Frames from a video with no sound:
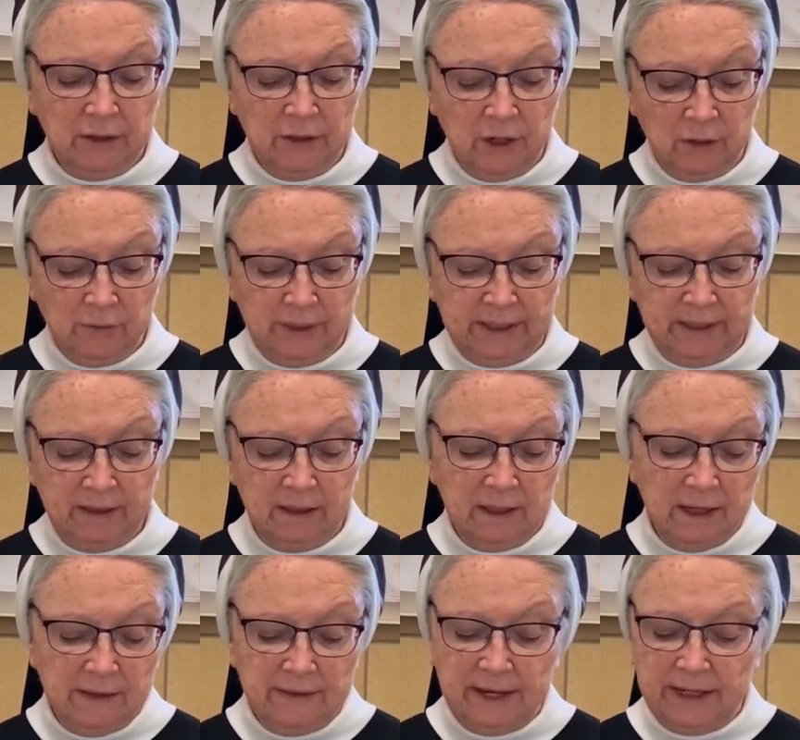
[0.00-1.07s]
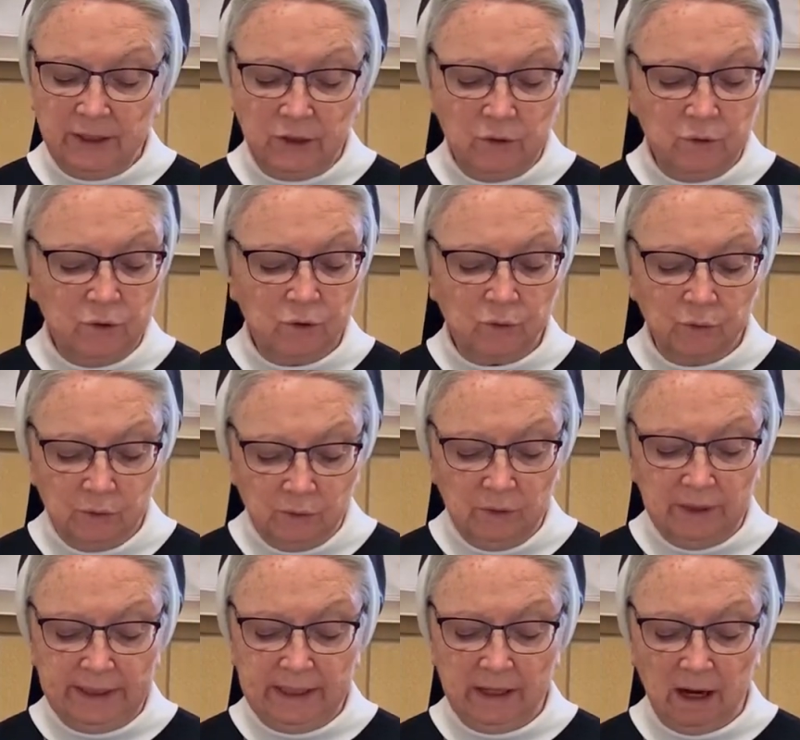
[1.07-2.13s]
knowing that you
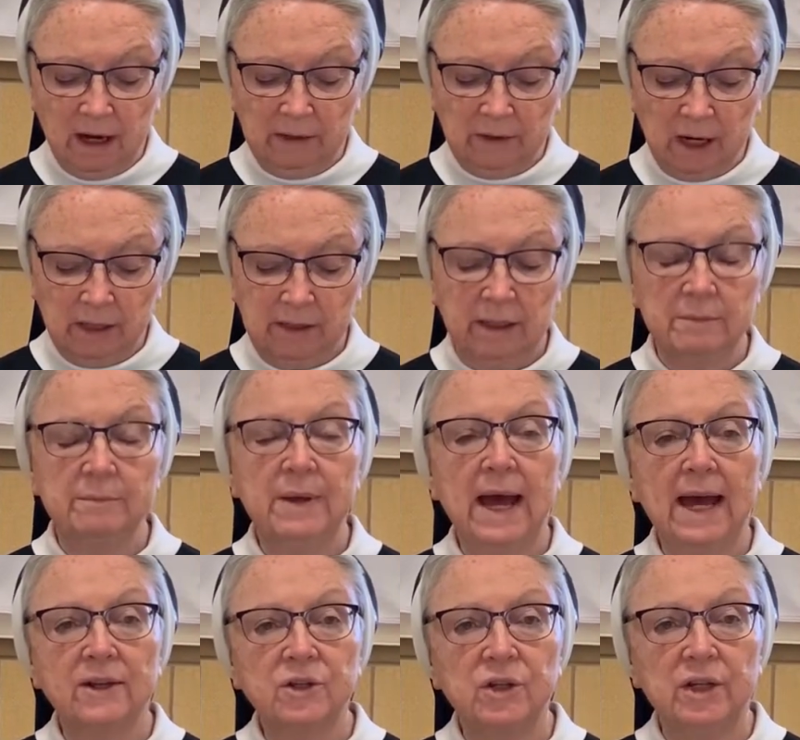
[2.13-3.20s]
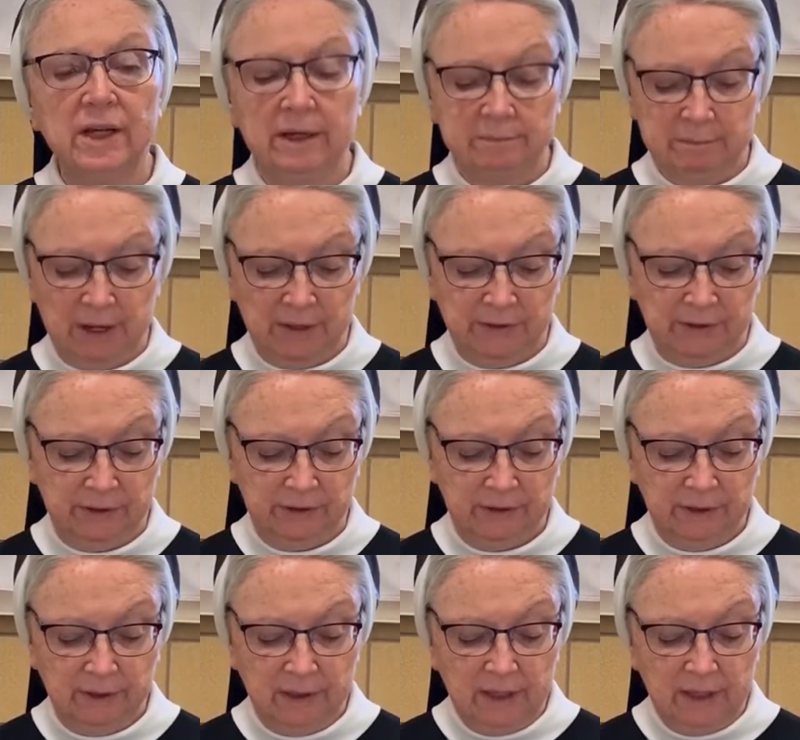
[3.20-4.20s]
truly are our compassionate mother,